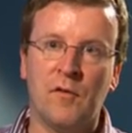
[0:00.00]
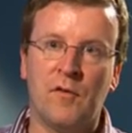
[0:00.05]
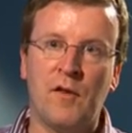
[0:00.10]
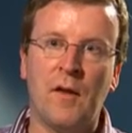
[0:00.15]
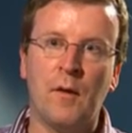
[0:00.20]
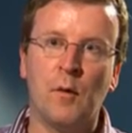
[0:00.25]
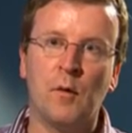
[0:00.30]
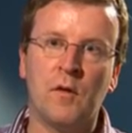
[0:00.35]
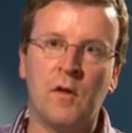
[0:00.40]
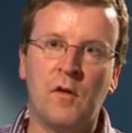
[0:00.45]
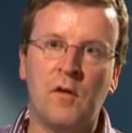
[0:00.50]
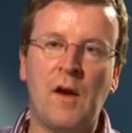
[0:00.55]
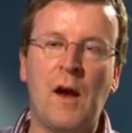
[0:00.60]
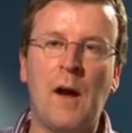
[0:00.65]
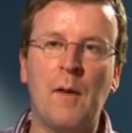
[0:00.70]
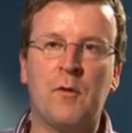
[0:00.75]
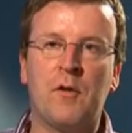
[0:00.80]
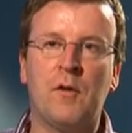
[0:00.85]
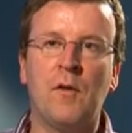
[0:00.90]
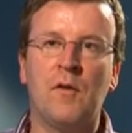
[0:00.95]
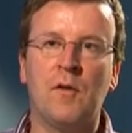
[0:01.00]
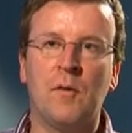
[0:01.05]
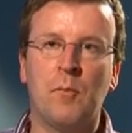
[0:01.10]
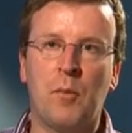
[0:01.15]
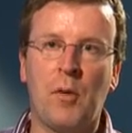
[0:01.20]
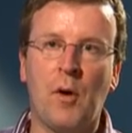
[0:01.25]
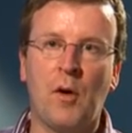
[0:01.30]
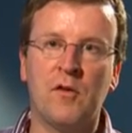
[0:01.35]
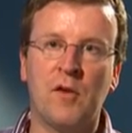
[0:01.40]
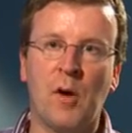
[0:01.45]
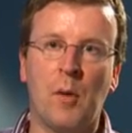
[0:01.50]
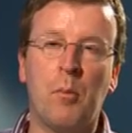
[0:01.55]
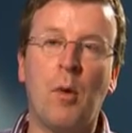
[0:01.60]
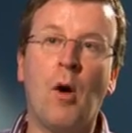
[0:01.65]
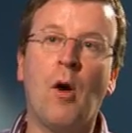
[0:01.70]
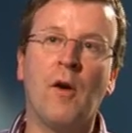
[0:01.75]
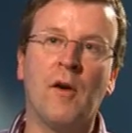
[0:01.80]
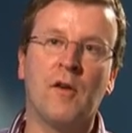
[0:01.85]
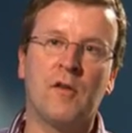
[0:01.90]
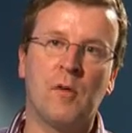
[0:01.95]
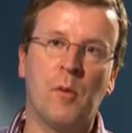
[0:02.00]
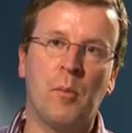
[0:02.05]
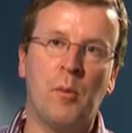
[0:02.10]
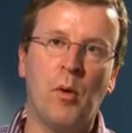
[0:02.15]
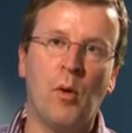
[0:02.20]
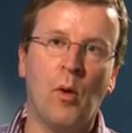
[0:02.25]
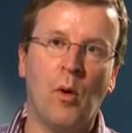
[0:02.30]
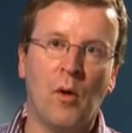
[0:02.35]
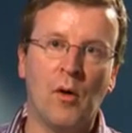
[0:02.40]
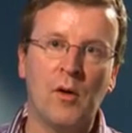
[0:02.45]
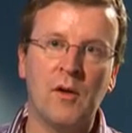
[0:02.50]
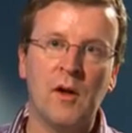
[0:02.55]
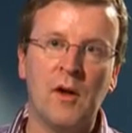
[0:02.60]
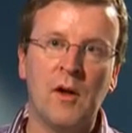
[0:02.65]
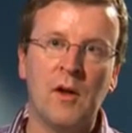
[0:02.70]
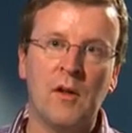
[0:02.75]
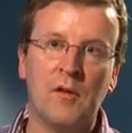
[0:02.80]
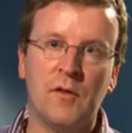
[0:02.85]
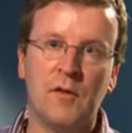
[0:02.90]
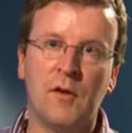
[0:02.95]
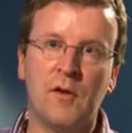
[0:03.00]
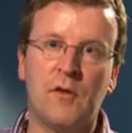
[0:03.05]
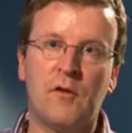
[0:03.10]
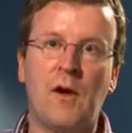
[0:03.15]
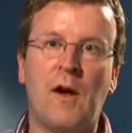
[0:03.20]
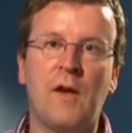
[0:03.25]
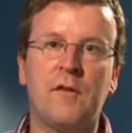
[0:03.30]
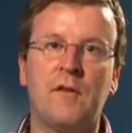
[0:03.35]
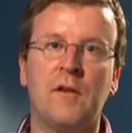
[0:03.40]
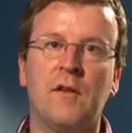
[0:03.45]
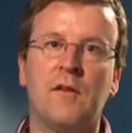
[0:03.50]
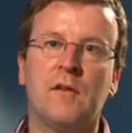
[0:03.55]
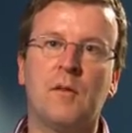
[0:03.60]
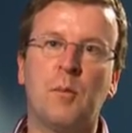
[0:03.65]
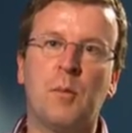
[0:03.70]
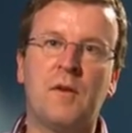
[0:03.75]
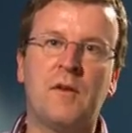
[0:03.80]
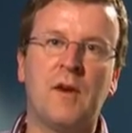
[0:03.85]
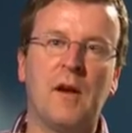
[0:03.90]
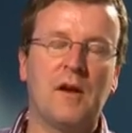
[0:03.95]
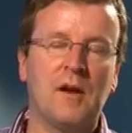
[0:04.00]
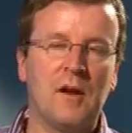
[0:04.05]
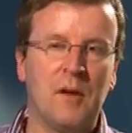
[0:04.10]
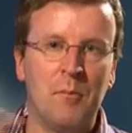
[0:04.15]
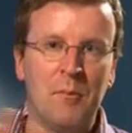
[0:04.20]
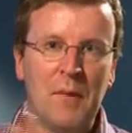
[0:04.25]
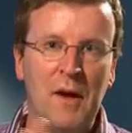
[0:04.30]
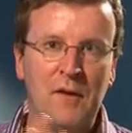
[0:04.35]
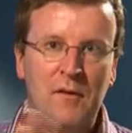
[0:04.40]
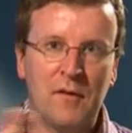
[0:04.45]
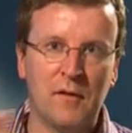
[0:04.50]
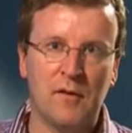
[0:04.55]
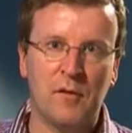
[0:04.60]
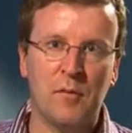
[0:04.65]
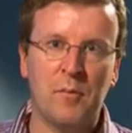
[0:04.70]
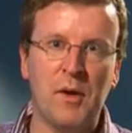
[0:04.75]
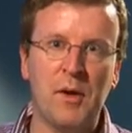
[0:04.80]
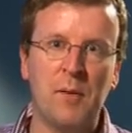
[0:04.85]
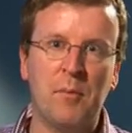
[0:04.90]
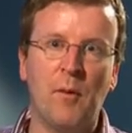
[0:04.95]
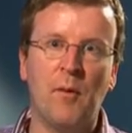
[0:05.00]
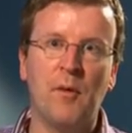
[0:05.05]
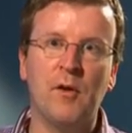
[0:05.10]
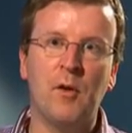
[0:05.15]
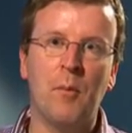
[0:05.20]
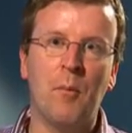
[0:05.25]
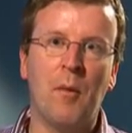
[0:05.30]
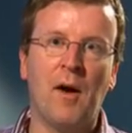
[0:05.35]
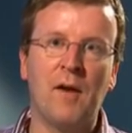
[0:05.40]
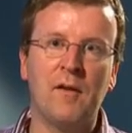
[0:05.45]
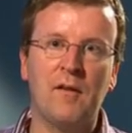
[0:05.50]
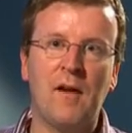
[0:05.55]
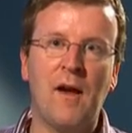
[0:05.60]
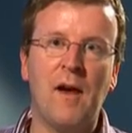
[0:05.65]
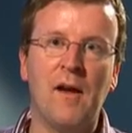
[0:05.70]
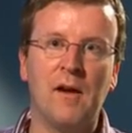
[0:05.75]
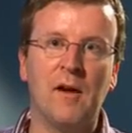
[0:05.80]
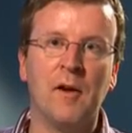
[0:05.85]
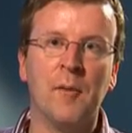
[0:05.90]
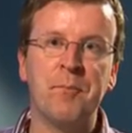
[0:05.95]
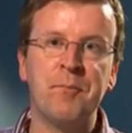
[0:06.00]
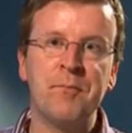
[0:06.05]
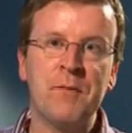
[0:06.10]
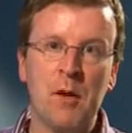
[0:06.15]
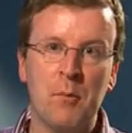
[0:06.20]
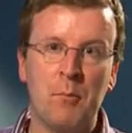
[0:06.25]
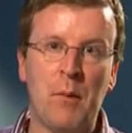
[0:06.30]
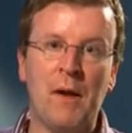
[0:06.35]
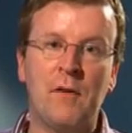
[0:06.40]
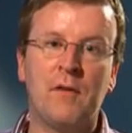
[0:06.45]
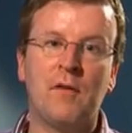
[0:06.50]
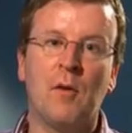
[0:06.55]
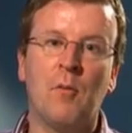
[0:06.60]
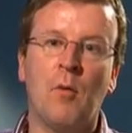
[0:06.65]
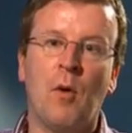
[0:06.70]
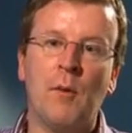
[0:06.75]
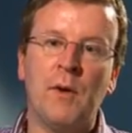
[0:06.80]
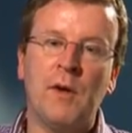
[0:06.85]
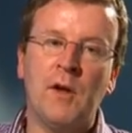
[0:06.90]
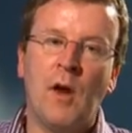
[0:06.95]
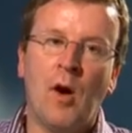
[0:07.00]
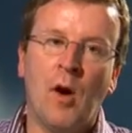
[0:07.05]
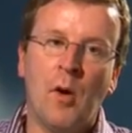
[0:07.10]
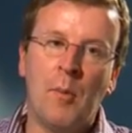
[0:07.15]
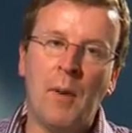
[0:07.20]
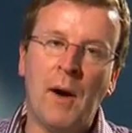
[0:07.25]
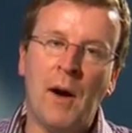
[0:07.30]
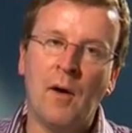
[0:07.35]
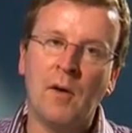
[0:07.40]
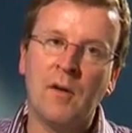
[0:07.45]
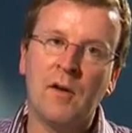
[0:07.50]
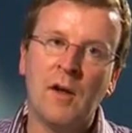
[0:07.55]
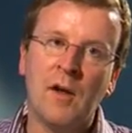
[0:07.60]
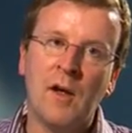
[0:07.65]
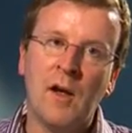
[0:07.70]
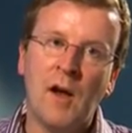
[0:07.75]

In fact, there was a chapter in the Project Boreas report that addresses the particular mixes of people that you might take based on what we know about